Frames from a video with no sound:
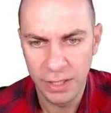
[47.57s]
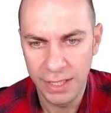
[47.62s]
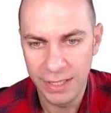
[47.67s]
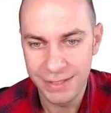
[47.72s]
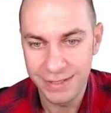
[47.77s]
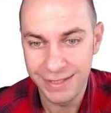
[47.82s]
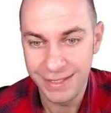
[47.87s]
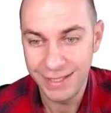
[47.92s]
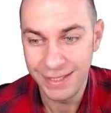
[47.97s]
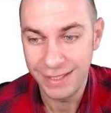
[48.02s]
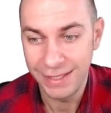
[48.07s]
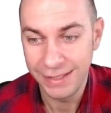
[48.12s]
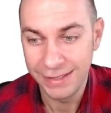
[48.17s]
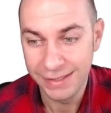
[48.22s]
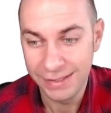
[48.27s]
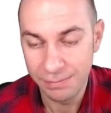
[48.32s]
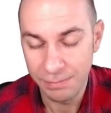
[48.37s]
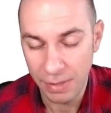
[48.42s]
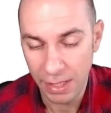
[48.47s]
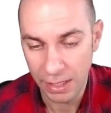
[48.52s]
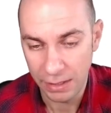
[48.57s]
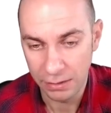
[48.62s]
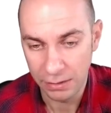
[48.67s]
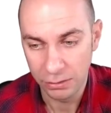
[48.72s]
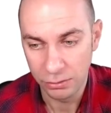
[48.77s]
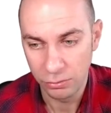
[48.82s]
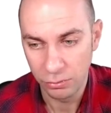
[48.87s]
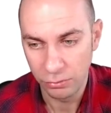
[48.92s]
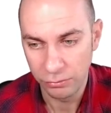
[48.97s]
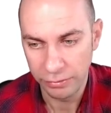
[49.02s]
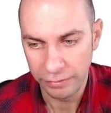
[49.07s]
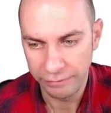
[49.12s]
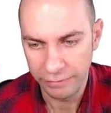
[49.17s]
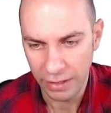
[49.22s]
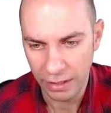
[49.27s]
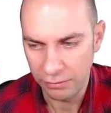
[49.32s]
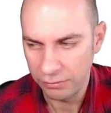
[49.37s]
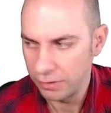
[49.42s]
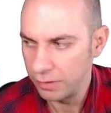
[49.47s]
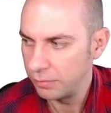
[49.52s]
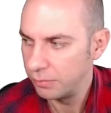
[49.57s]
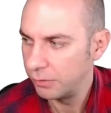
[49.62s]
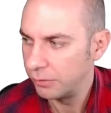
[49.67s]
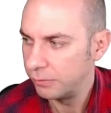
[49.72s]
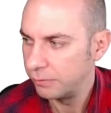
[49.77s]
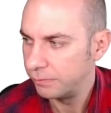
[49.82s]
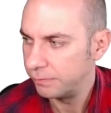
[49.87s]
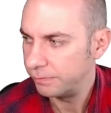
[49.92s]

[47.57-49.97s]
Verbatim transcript: as the explanatory variable.